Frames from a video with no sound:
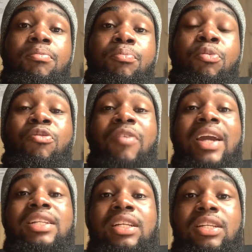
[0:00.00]

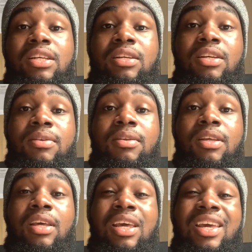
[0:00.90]
provided
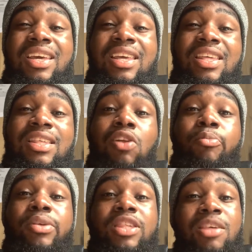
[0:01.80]
is a little
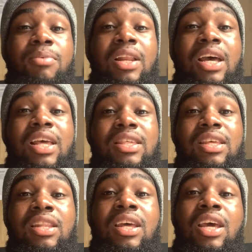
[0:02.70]
bit similar, as
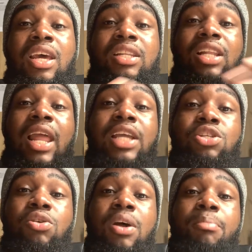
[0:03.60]
in the
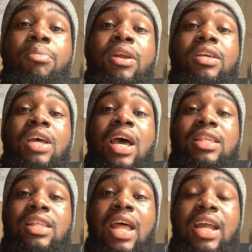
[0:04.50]
lecturer
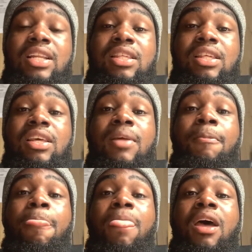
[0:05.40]
has slides,
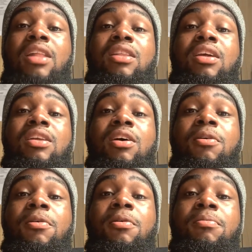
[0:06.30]
and
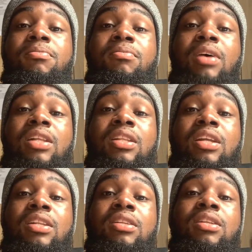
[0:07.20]

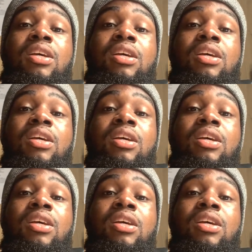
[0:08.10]
then